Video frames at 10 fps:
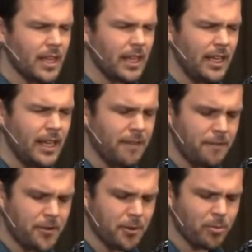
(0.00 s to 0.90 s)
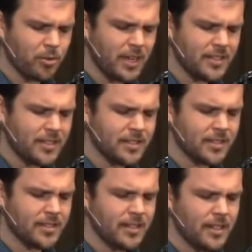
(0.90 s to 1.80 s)
If your
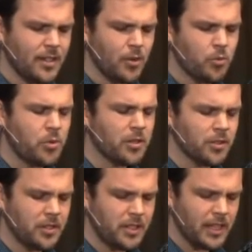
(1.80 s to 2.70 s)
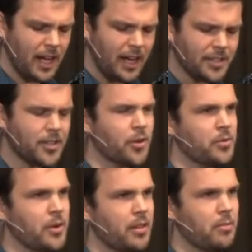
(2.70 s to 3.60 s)
presence will not go
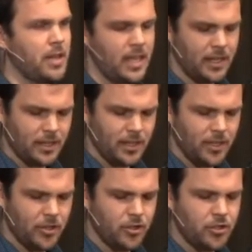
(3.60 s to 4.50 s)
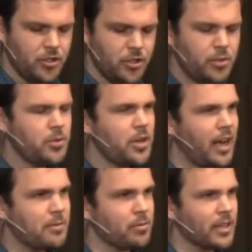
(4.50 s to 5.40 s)
with me, do
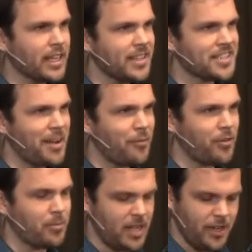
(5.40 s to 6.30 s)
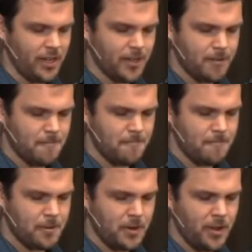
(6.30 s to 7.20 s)
not bring us up from here.
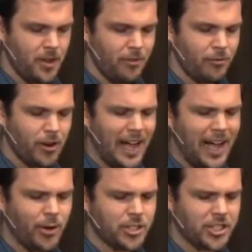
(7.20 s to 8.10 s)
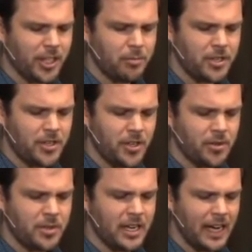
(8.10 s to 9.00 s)
For how shall it be
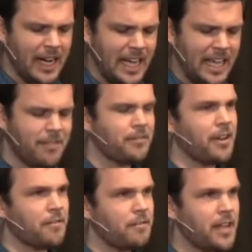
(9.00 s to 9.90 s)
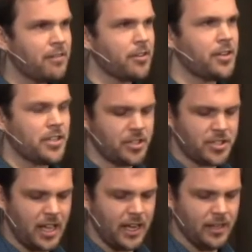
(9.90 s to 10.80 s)
known that I have found favor in your
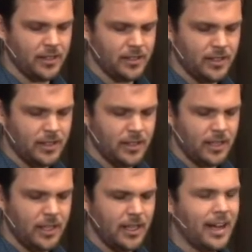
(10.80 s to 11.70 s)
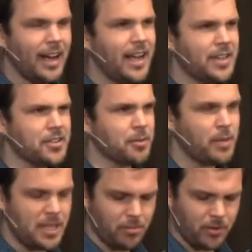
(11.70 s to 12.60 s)
sight, I and your
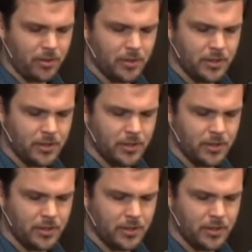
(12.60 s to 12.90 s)
people?